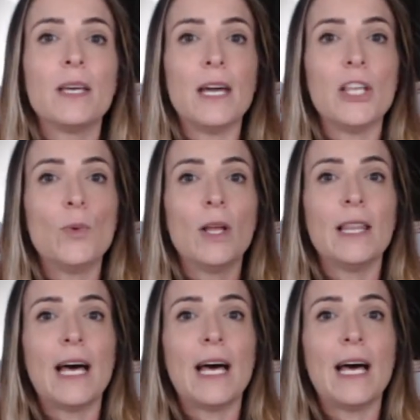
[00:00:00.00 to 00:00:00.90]
and you
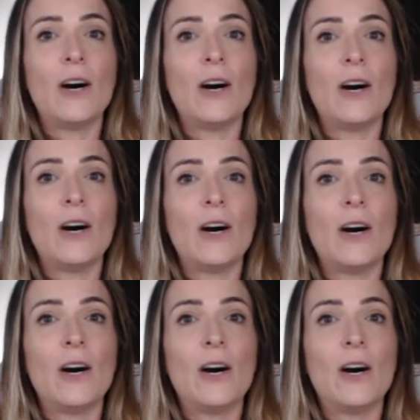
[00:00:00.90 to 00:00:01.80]
allow these
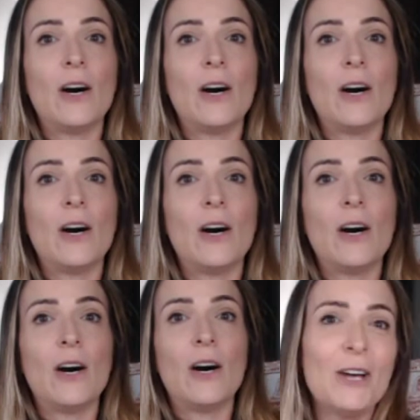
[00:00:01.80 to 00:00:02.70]
towers to
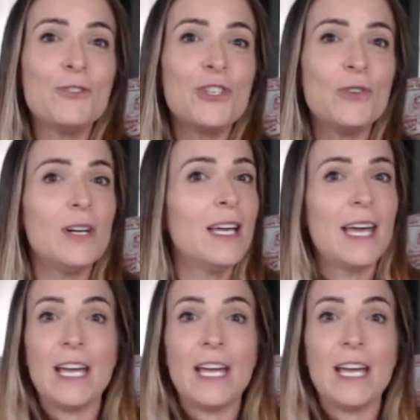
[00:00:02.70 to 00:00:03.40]
crumble around you